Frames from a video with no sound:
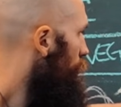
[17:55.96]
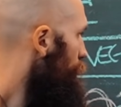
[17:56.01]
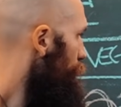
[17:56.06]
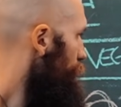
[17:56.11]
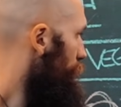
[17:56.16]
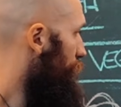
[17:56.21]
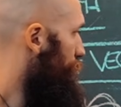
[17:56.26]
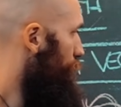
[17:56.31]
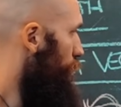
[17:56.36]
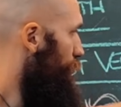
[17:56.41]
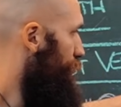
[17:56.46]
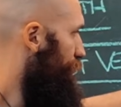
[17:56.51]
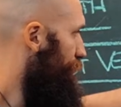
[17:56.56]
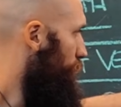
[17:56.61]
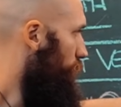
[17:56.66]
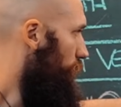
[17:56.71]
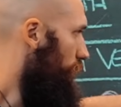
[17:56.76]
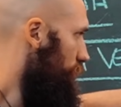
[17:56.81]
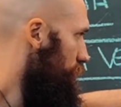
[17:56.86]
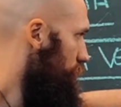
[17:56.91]
regrowth
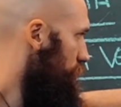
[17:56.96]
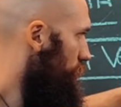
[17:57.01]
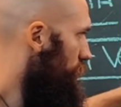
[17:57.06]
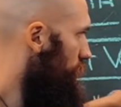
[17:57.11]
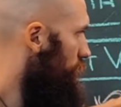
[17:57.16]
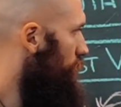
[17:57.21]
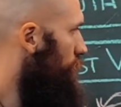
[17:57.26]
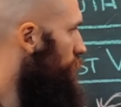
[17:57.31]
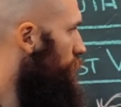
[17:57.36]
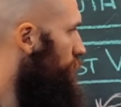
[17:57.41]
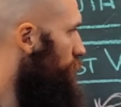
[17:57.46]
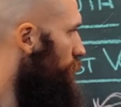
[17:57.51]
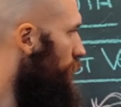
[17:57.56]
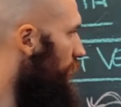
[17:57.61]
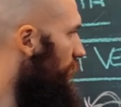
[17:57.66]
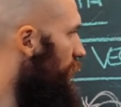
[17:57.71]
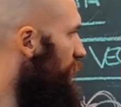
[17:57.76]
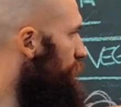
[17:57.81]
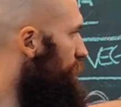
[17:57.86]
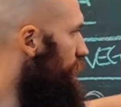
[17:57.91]
forest,
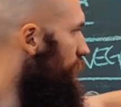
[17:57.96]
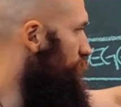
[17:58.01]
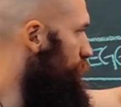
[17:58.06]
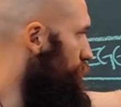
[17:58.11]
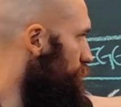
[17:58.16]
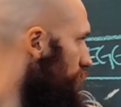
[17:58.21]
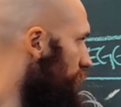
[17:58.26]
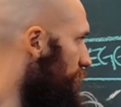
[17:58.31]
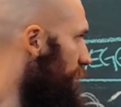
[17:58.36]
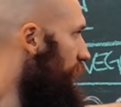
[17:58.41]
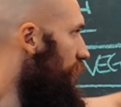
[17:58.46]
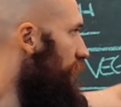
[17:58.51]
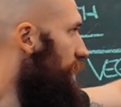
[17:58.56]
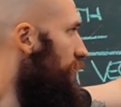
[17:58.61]
right? And eventually